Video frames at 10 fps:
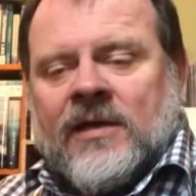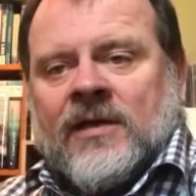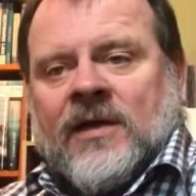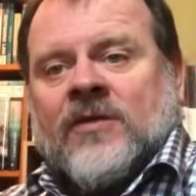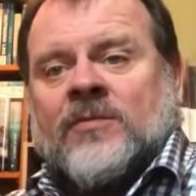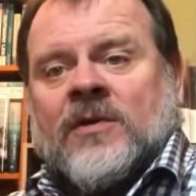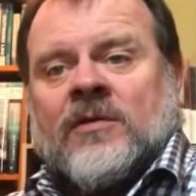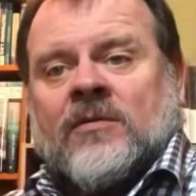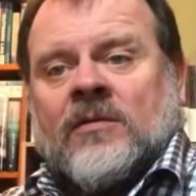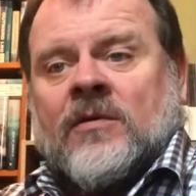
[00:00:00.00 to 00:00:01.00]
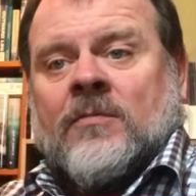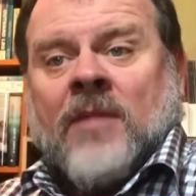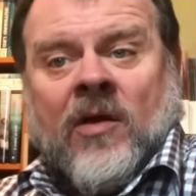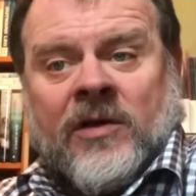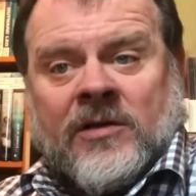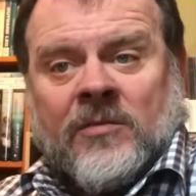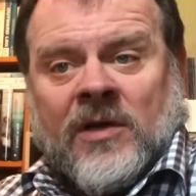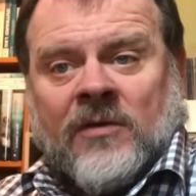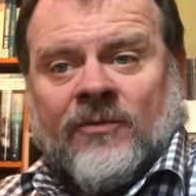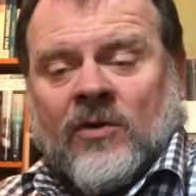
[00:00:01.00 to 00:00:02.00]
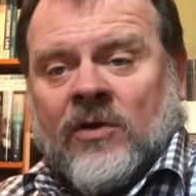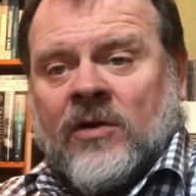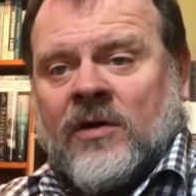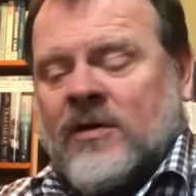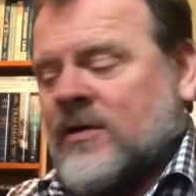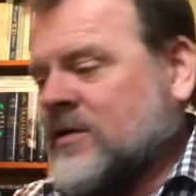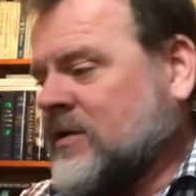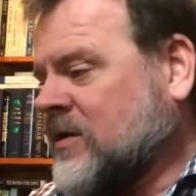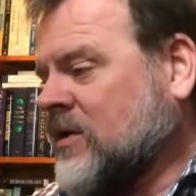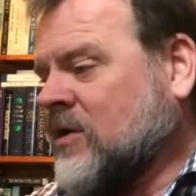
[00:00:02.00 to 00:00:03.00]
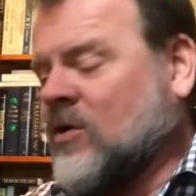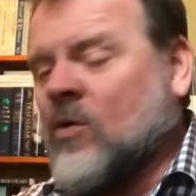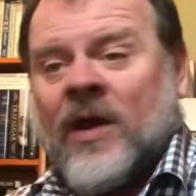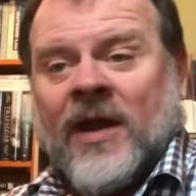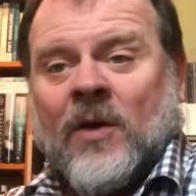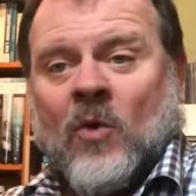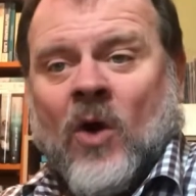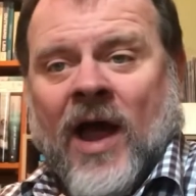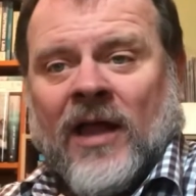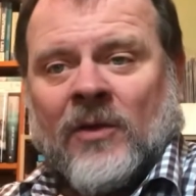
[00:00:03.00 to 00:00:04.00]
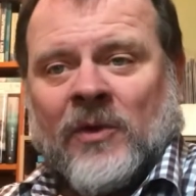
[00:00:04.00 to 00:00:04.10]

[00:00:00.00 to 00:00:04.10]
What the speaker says: has been married to me for quite a while.